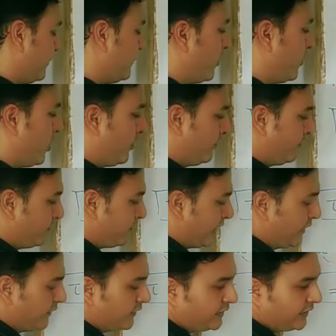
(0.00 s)
form,
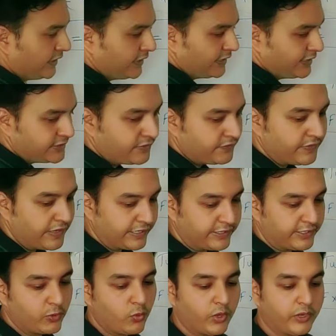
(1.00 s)
whenever there is a
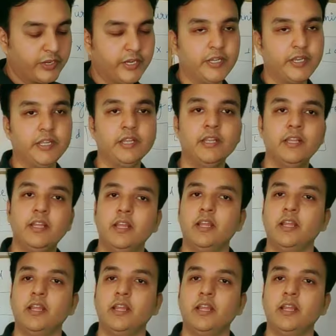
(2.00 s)
vector quantity,